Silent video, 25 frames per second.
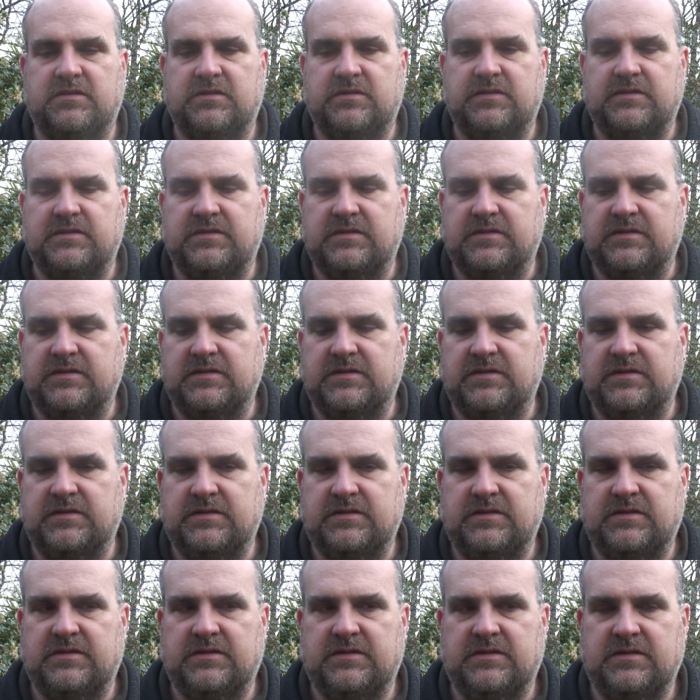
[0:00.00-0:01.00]

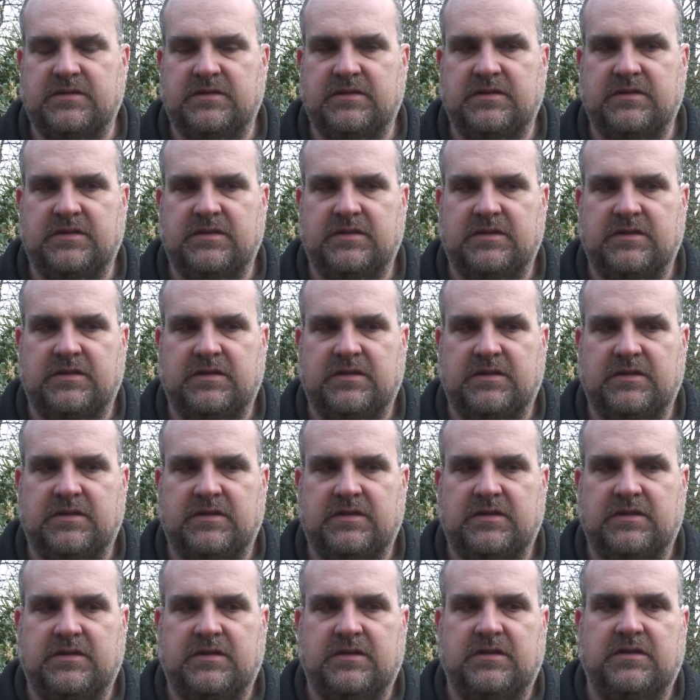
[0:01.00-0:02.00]

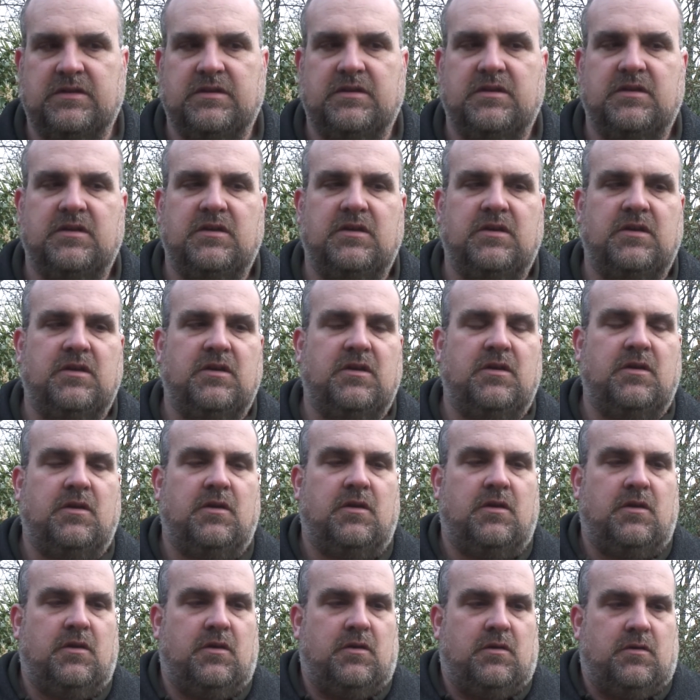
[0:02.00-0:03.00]

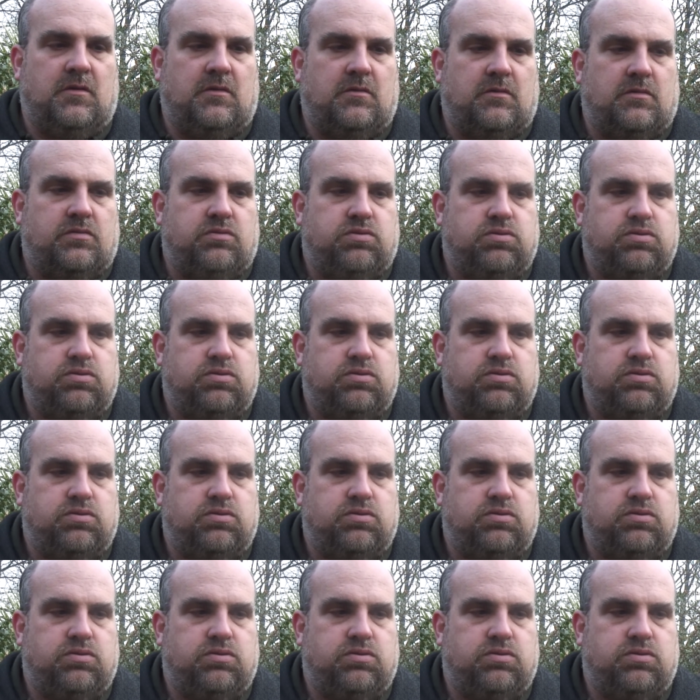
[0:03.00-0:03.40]
(no one is talking)